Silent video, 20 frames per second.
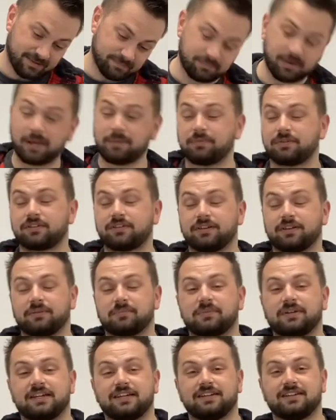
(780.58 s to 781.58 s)
paperclip
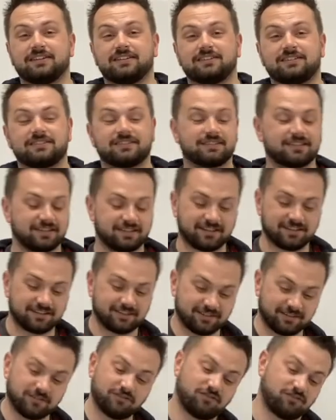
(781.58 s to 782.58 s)
is
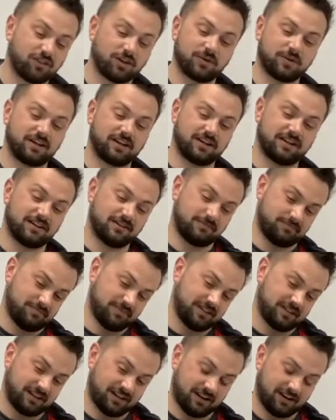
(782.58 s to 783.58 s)
floating in
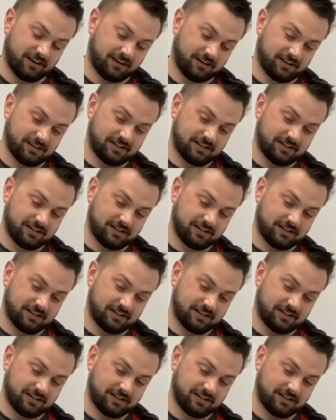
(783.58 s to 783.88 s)
midair.